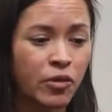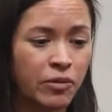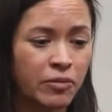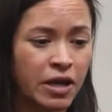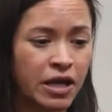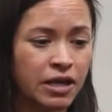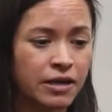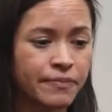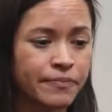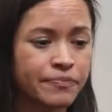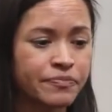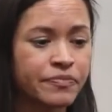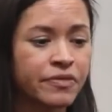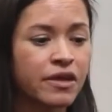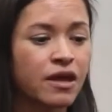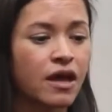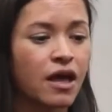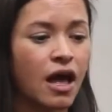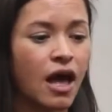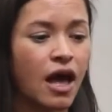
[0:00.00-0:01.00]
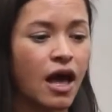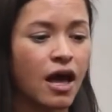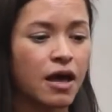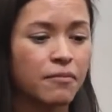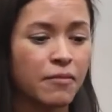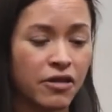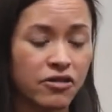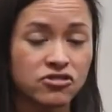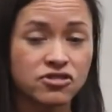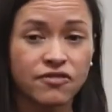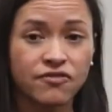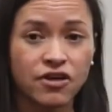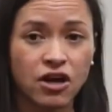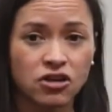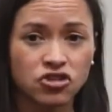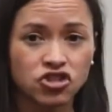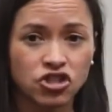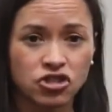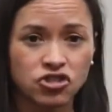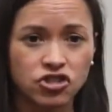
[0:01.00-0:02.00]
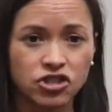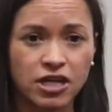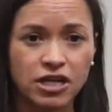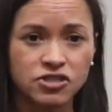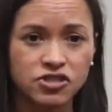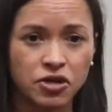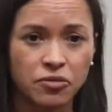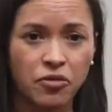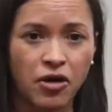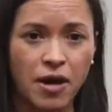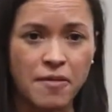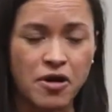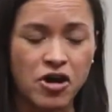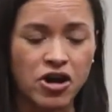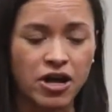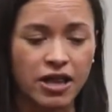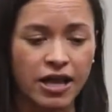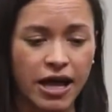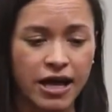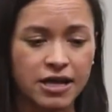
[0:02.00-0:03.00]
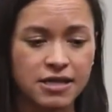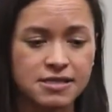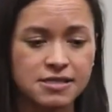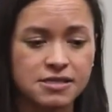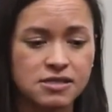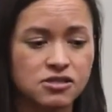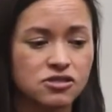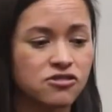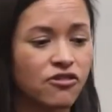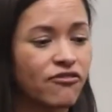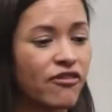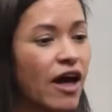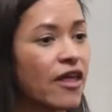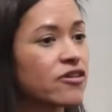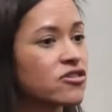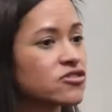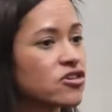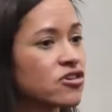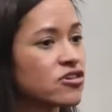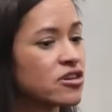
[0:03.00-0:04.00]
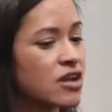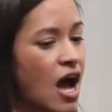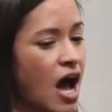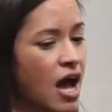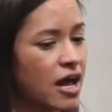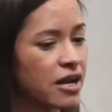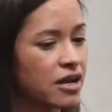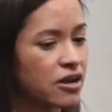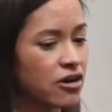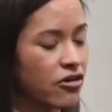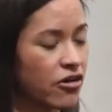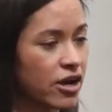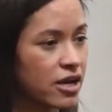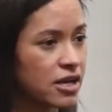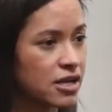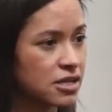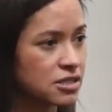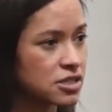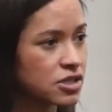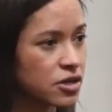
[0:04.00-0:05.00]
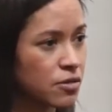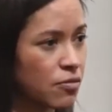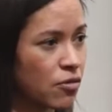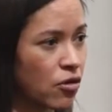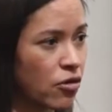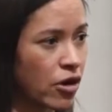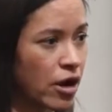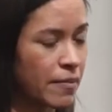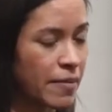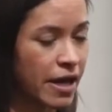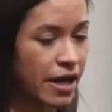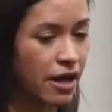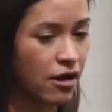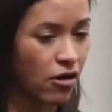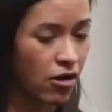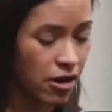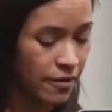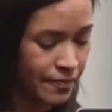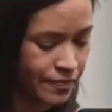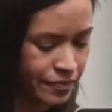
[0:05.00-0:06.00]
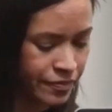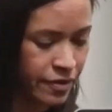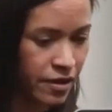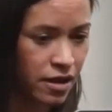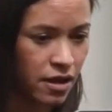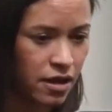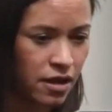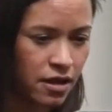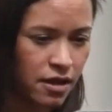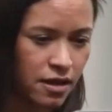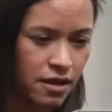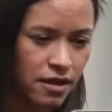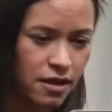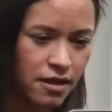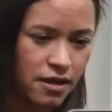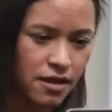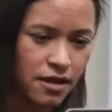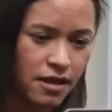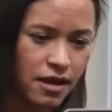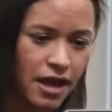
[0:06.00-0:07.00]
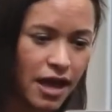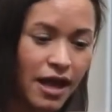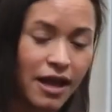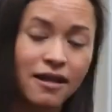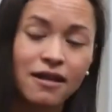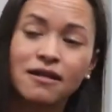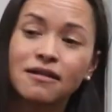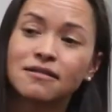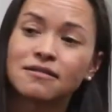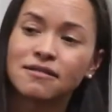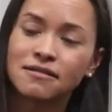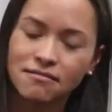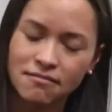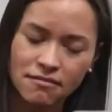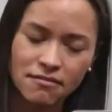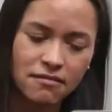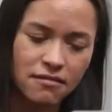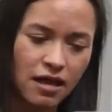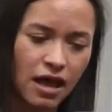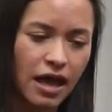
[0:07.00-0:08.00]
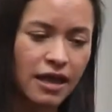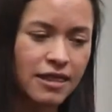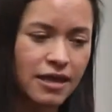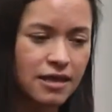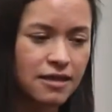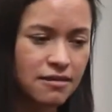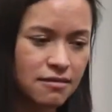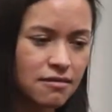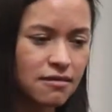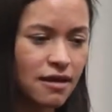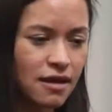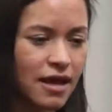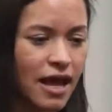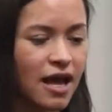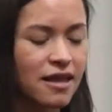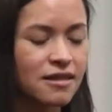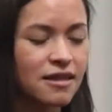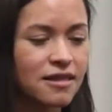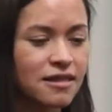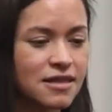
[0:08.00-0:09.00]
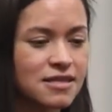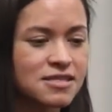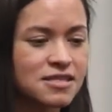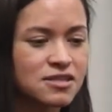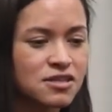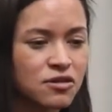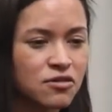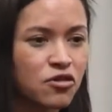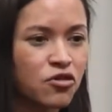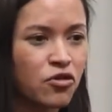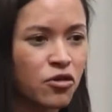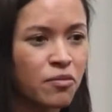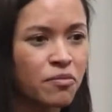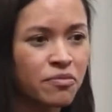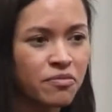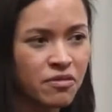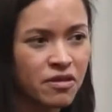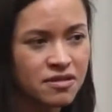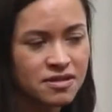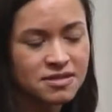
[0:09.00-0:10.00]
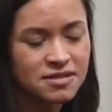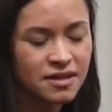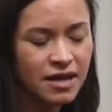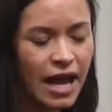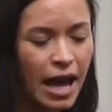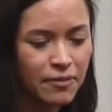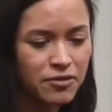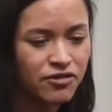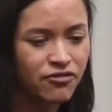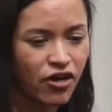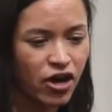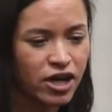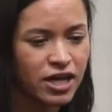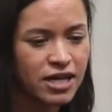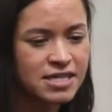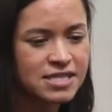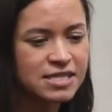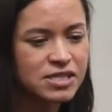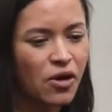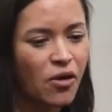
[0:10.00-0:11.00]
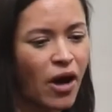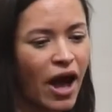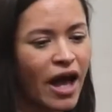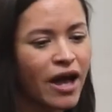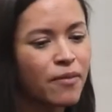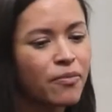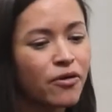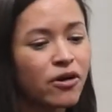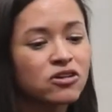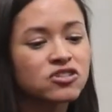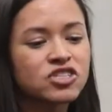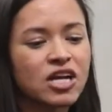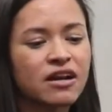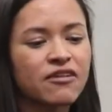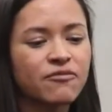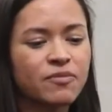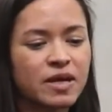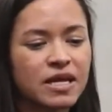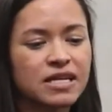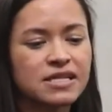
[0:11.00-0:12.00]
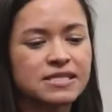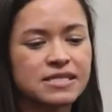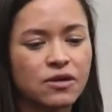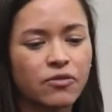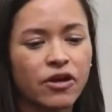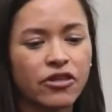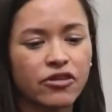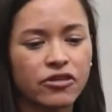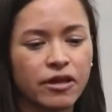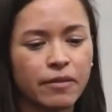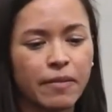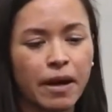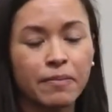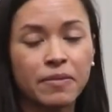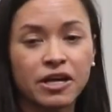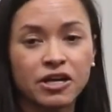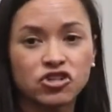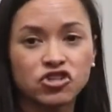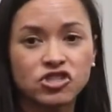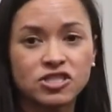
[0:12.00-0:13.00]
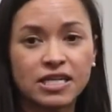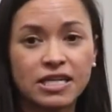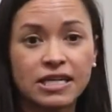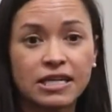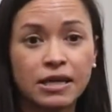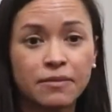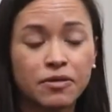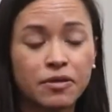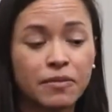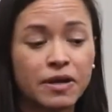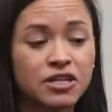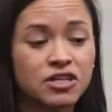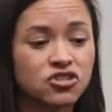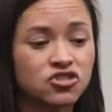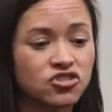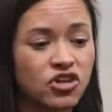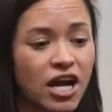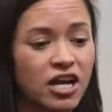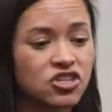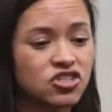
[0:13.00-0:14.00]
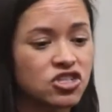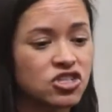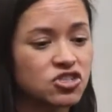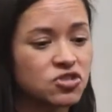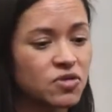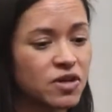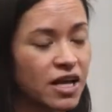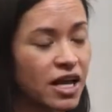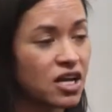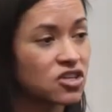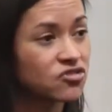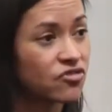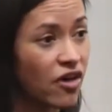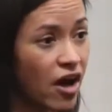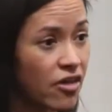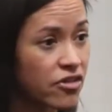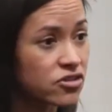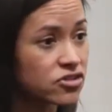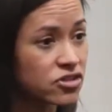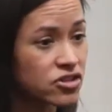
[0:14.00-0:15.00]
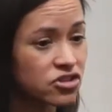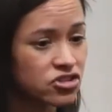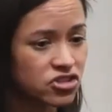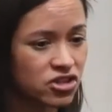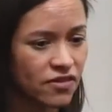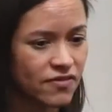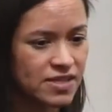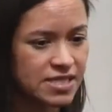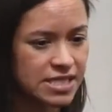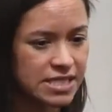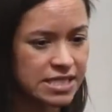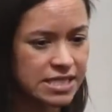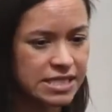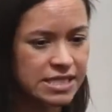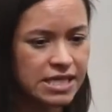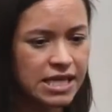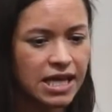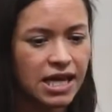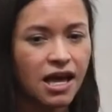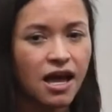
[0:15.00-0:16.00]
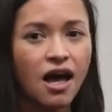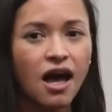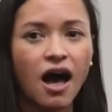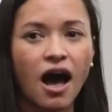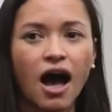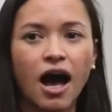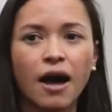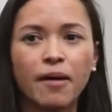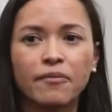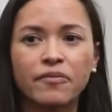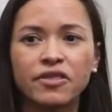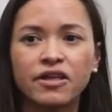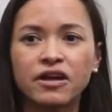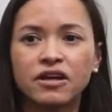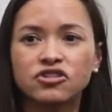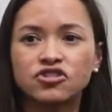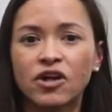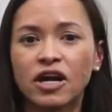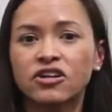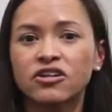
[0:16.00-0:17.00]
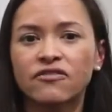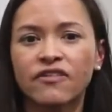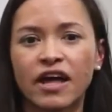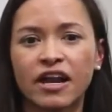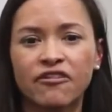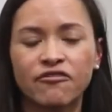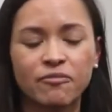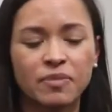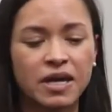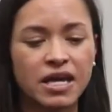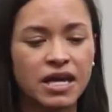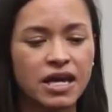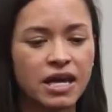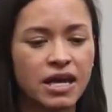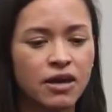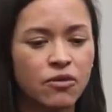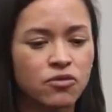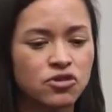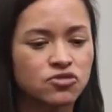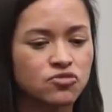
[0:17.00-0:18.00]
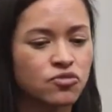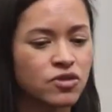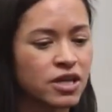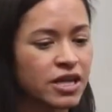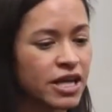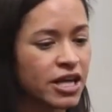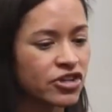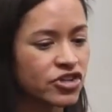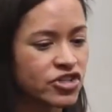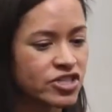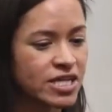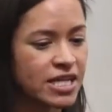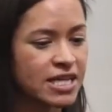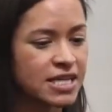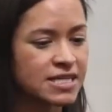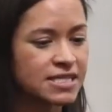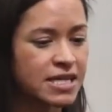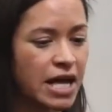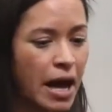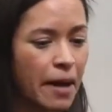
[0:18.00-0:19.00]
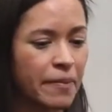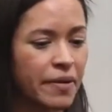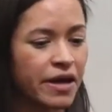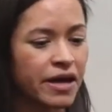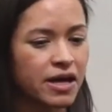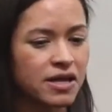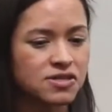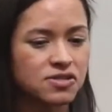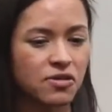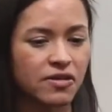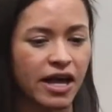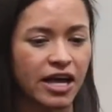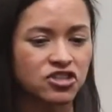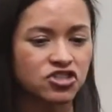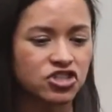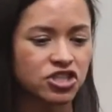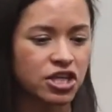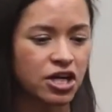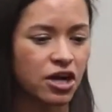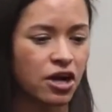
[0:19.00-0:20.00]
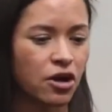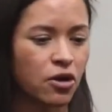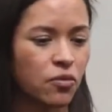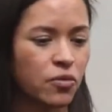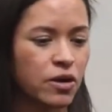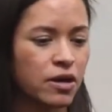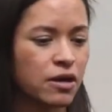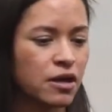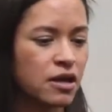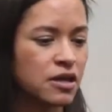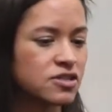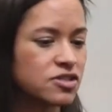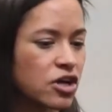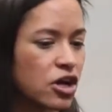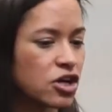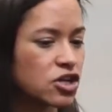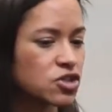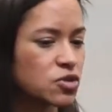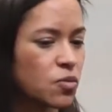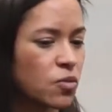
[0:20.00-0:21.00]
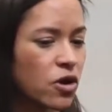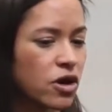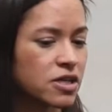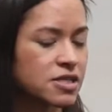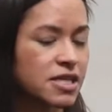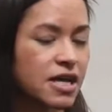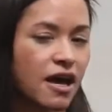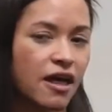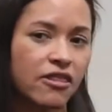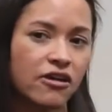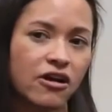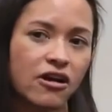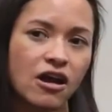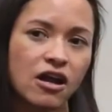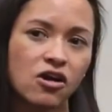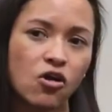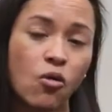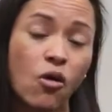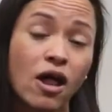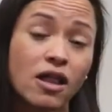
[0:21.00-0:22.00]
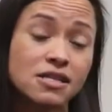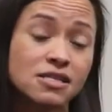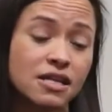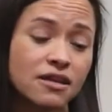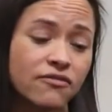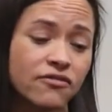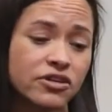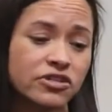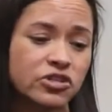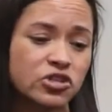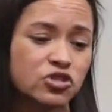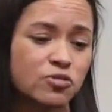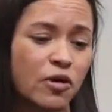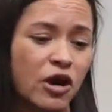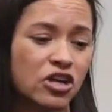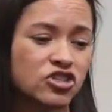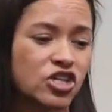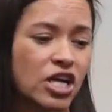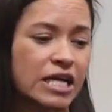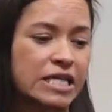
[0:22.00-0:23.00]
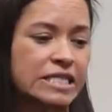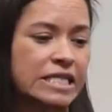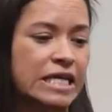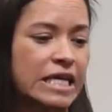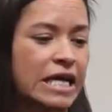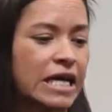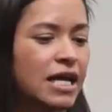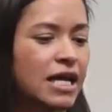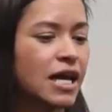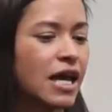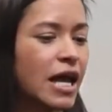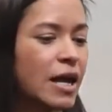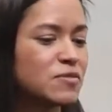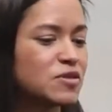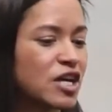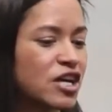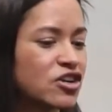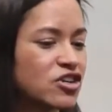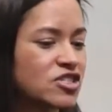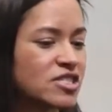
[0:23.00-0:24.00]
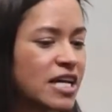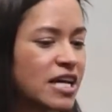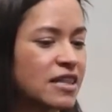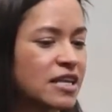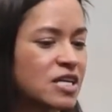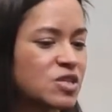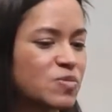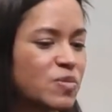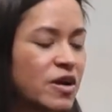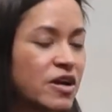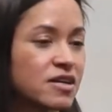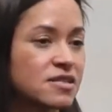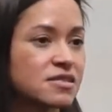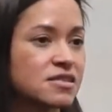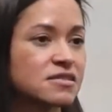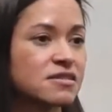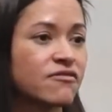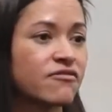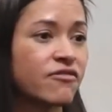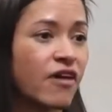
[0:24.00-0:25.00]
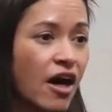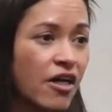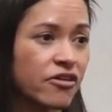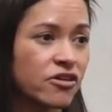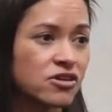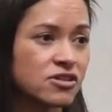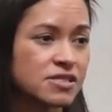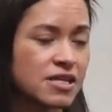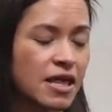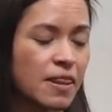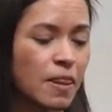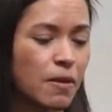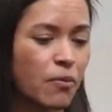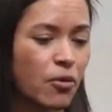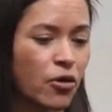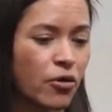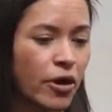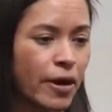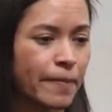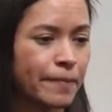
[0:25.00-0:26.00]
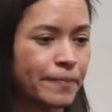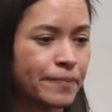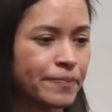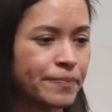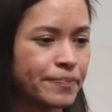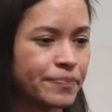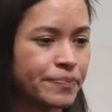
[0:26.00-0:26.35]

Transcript: women and mothers of young children as their primary clients. So fathers are not integrated into their programming at all. And I think, again, this is a group, that this is a captive audience. So I approached NFP to see whether they might be interested in implementing strategies to engage fathers in their services. Um, the director of NFP was really interested in this topic. So last year, we started to work together on a qualitative research project aim to understand the experiences of fathers in the program.